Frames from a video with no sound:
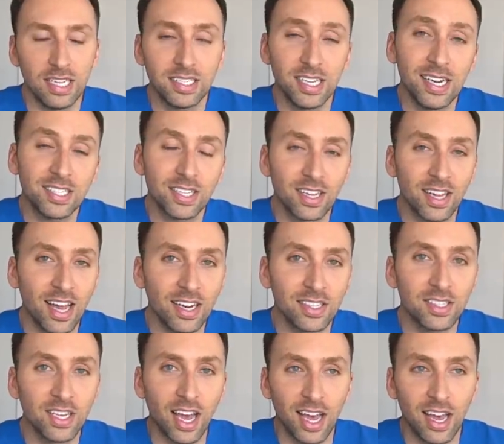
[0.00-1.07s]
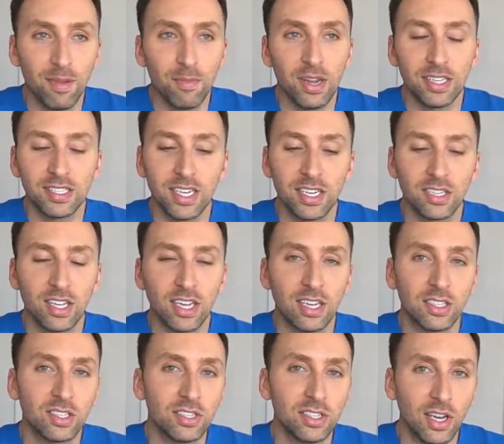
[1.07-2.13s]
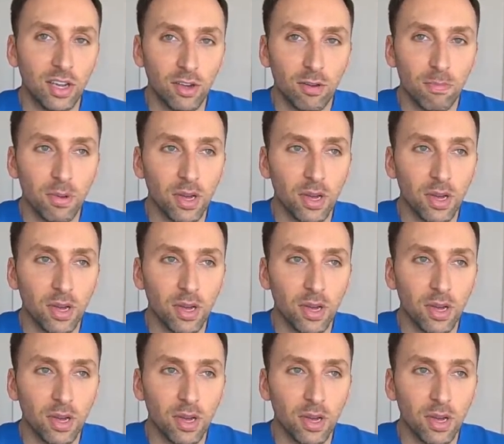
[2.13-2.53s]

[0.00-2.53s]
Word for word: It takes a lot of time and it takes a lot of skill,